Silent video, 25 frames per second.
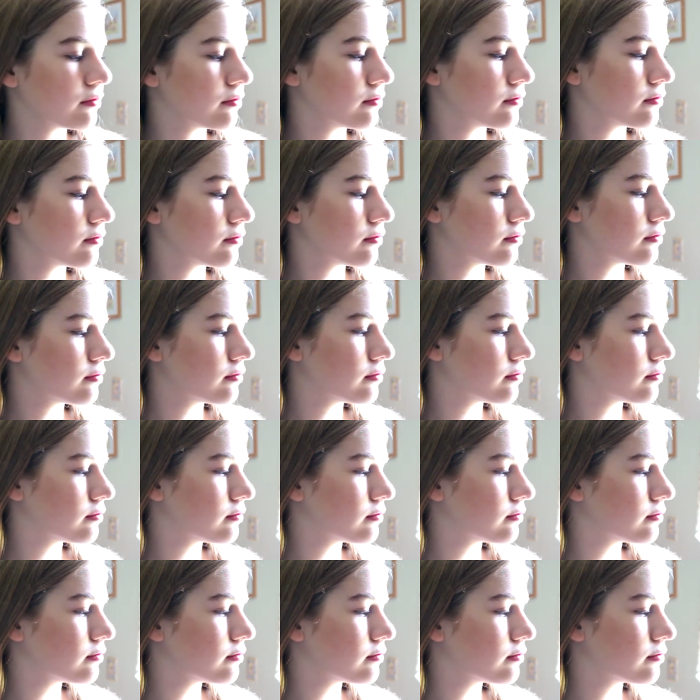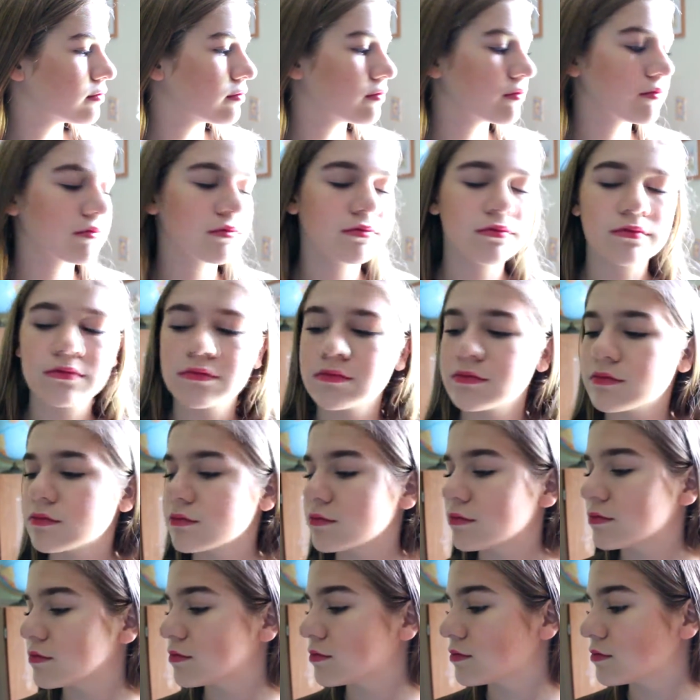
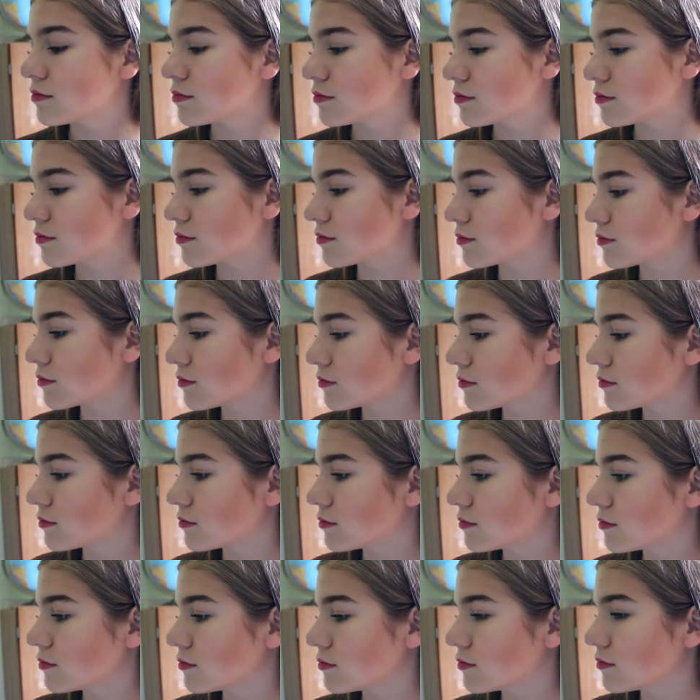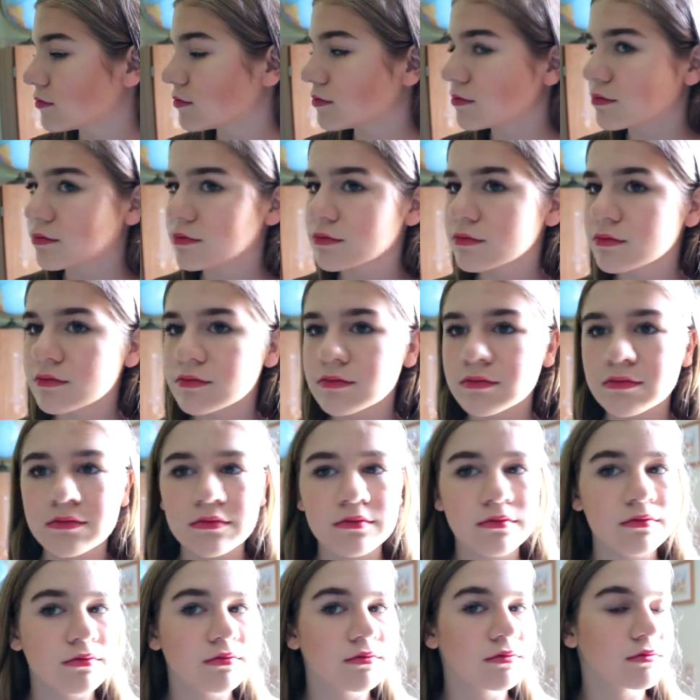
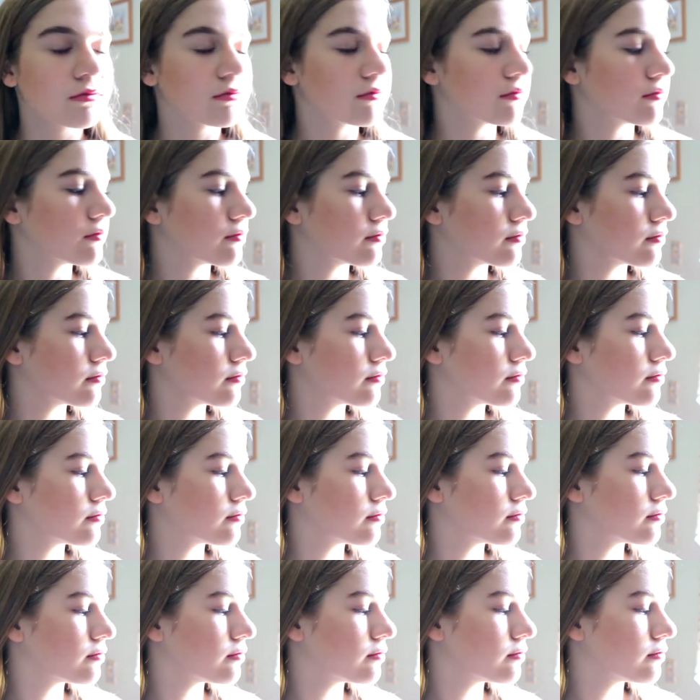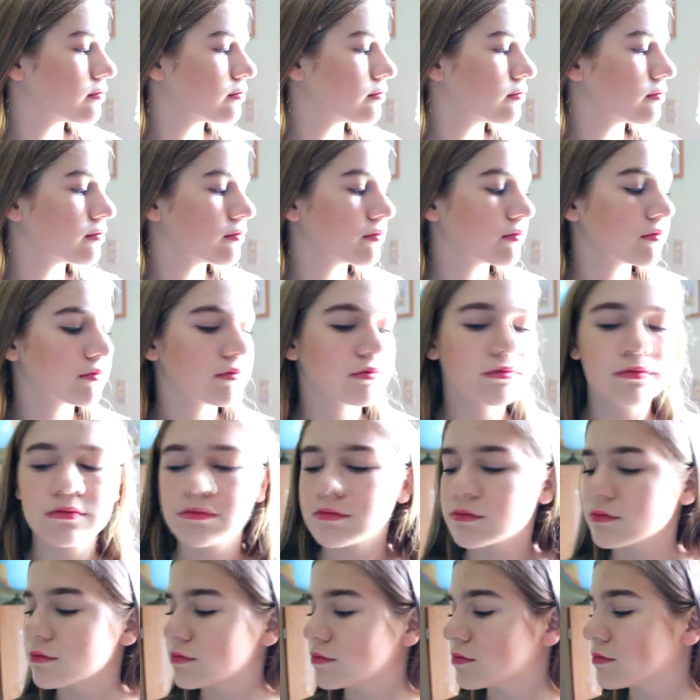
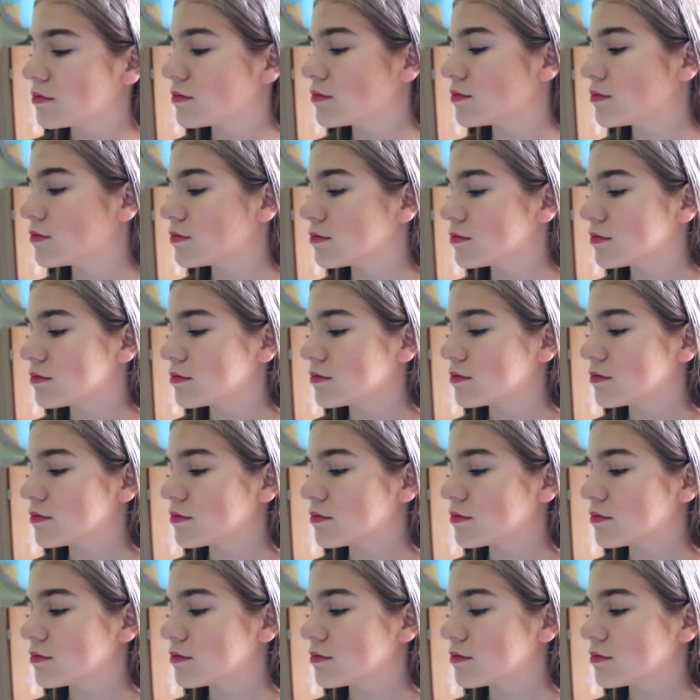[no speech]